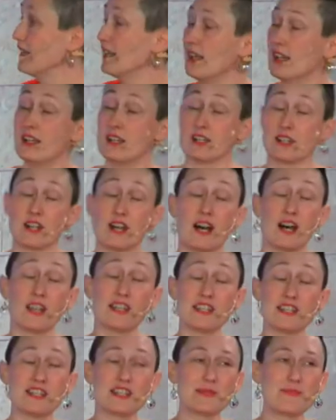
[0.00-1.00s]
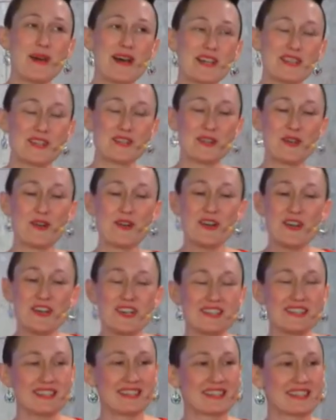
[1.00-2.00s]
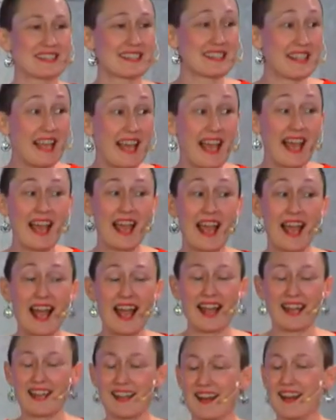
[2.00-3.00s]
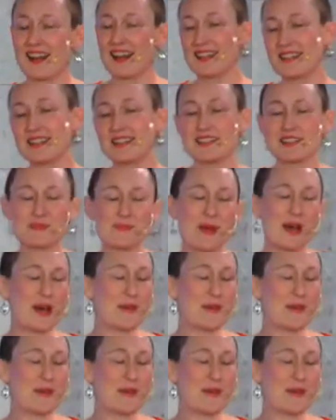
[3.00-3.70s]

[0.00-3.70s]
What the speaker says: God is my source. God is my